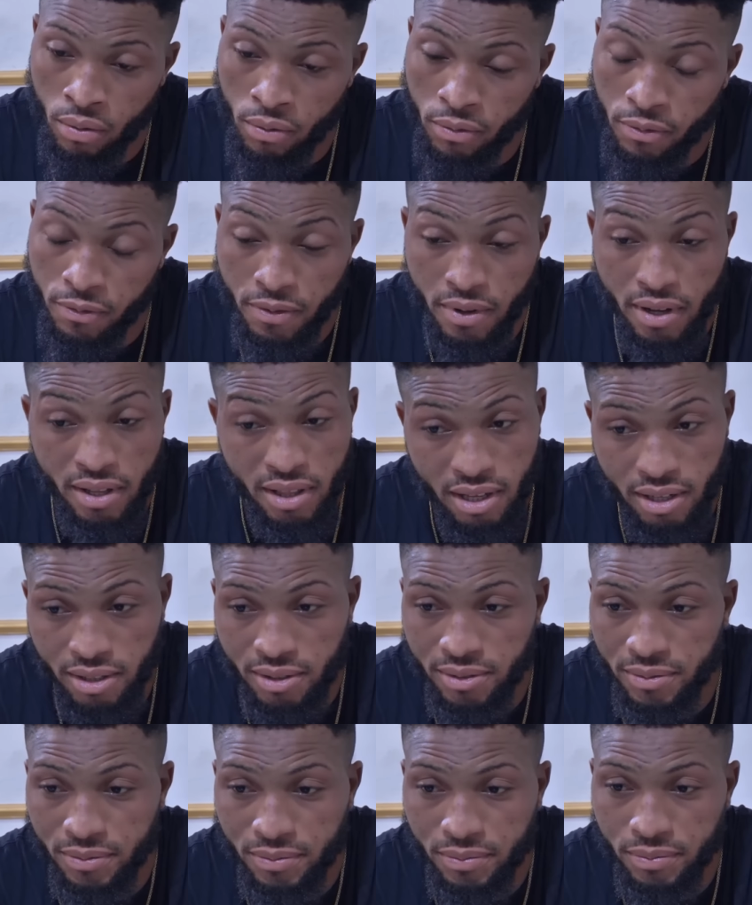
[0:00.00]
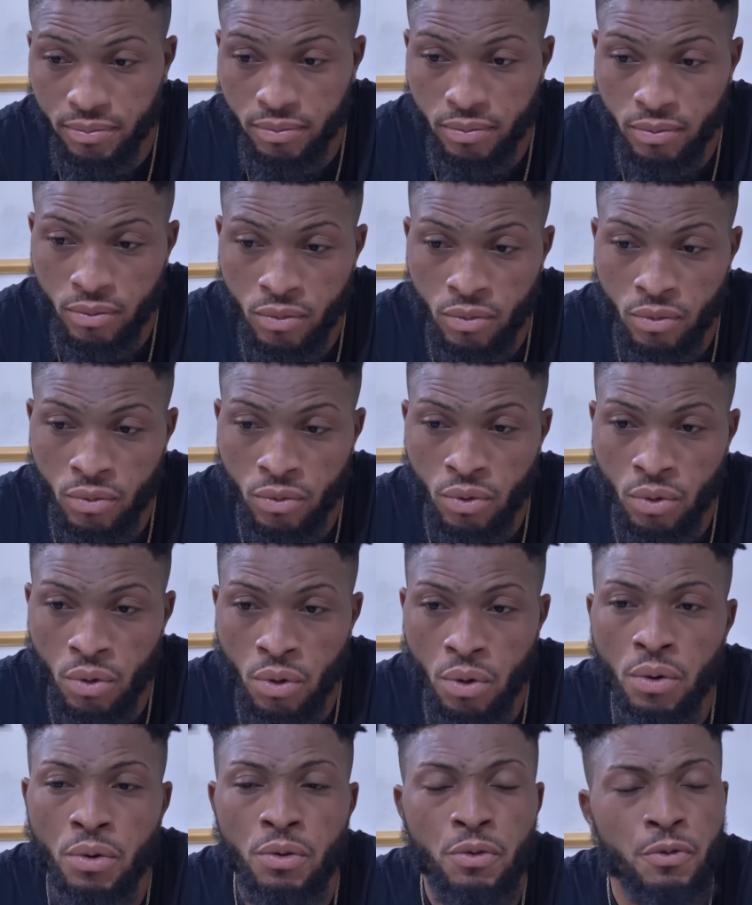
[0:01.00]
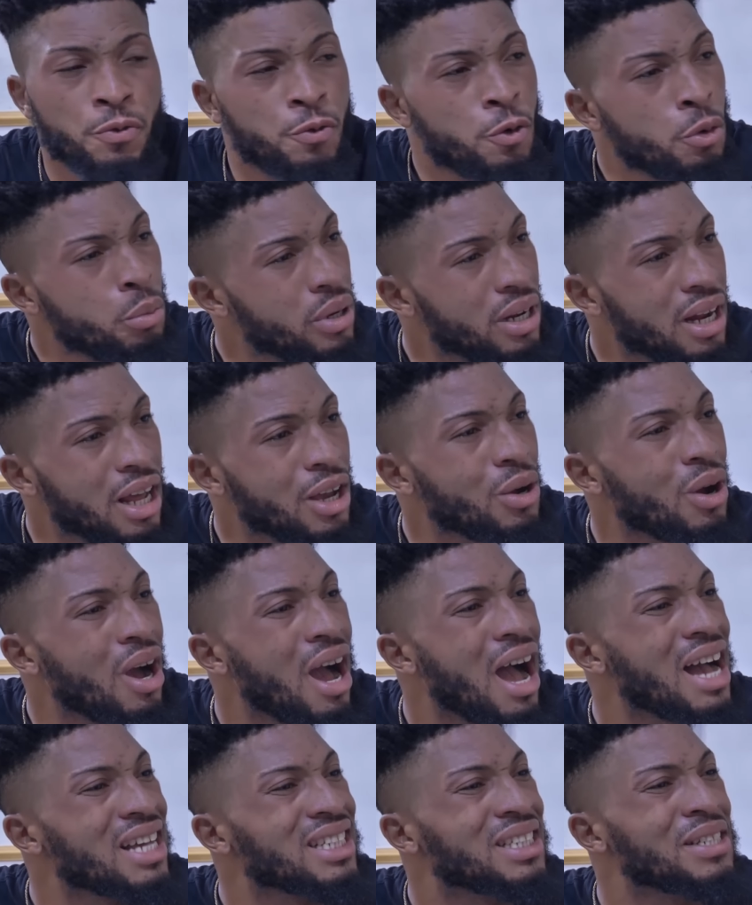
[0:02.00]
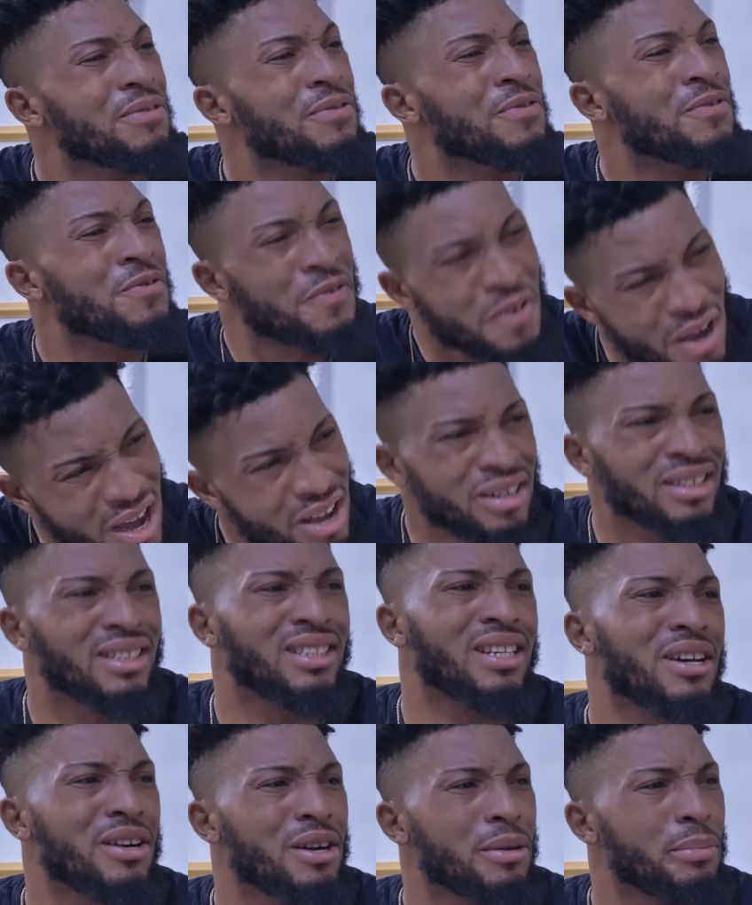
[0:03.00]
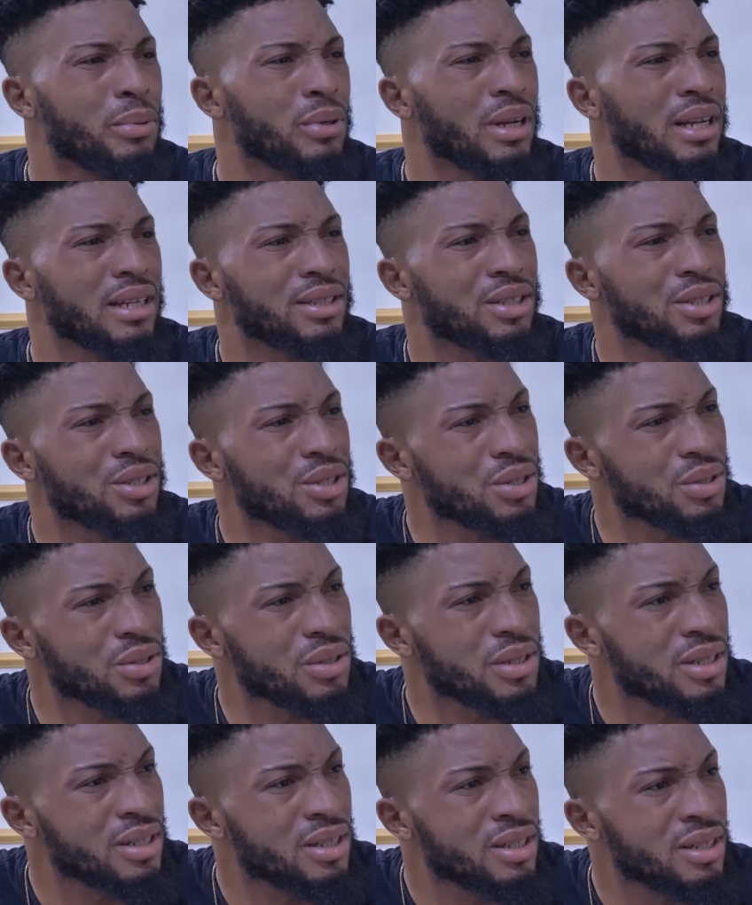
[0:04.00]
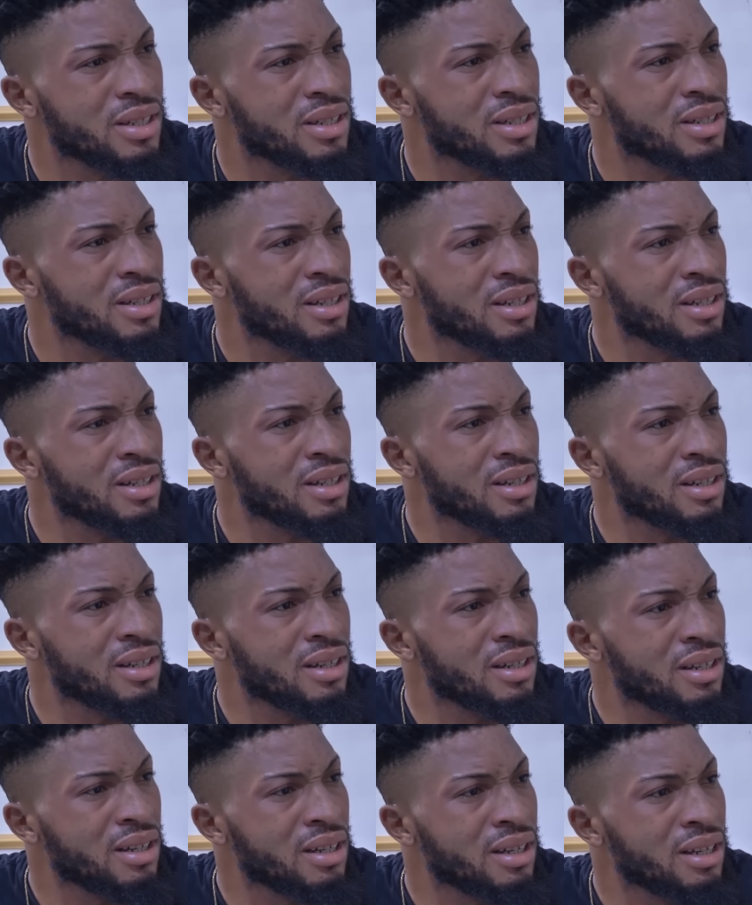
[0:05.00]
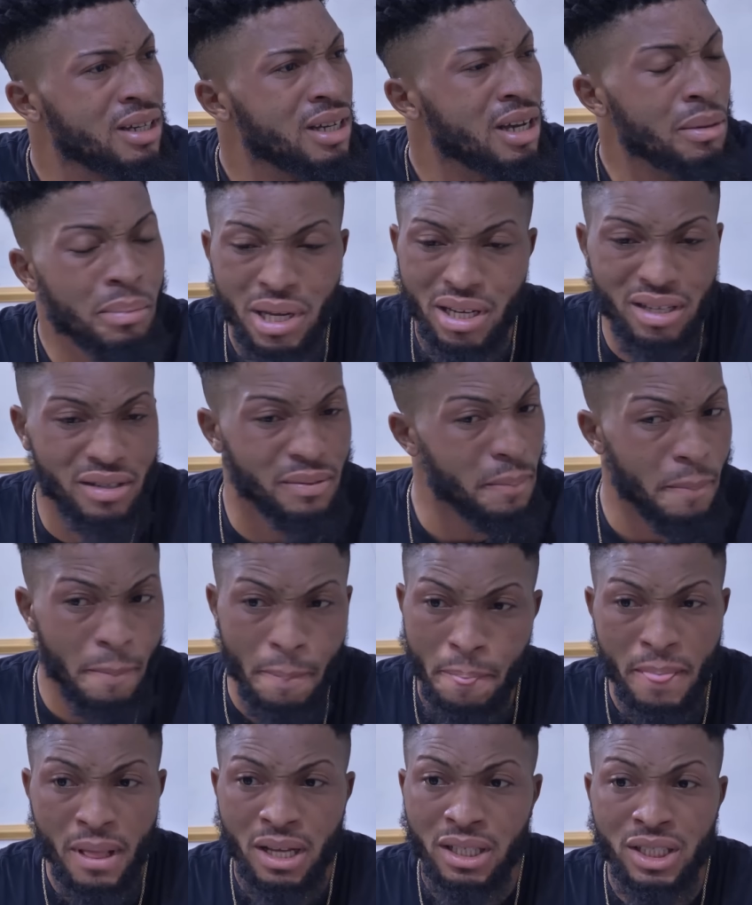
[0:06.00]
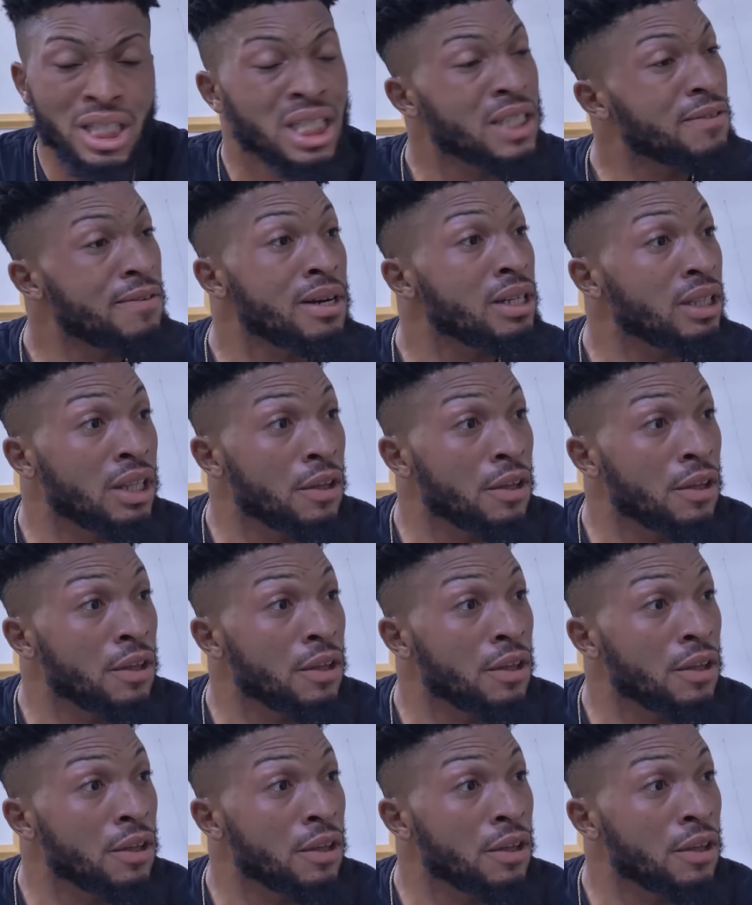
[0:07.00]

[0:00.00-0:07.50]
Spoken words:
Father, Fimilayo has a very terrible attitude. I mean, she's very